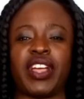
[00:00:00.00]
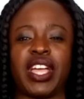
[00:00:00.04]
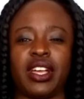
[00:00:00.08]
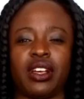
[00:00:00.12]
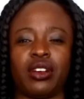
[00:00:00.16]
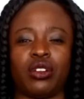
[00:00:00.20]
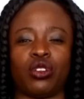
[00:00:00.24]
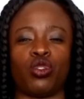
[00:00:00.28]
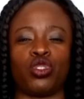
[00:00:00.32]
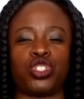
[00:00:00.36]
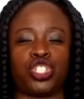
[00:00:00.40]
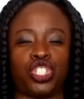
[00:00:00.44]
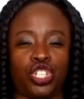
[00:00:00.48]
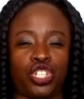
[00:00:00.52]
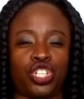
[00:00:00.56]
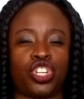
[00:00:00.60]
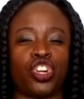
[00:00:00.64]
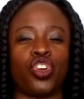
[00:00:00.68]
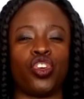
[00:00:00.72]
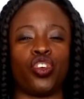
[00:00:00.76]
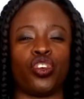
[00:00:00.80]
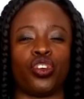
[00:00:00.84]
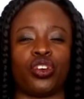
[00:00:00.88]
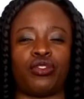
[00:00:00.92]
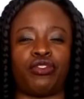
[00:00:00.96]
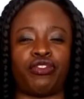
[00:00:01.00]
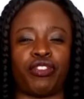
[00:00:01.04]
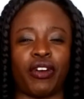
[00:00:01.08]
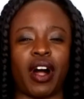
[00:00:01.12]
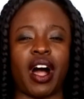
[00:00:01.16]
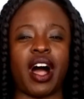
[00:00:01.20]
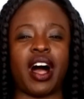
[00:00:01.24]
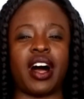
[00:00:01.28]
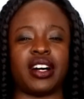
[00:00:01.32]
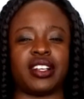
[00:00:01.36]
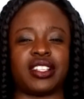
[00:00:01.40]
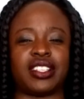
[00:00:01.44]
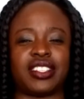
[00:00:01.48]
feel, should look for
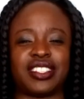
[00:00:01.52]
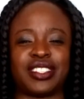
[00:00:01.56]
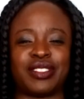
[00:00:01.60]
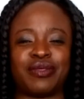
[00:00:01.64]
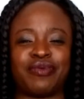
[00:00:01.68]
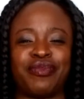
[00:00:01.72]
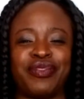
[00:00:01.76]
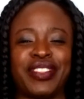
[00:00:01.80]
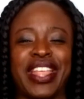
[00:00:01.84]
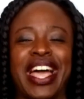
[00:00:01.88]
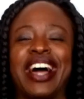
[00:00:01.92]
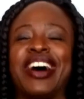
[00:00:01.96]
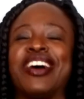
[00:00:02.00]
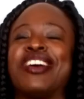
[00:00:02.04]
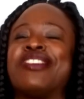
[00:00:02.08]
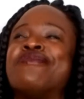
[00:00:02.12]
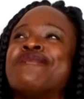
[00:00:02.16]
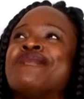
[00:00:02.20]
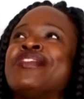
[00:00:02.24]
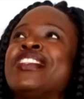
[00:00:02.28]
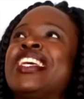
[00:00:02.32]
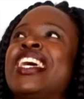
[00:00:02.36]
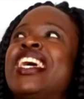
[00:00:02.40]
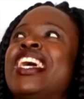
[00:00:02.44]
us. Now,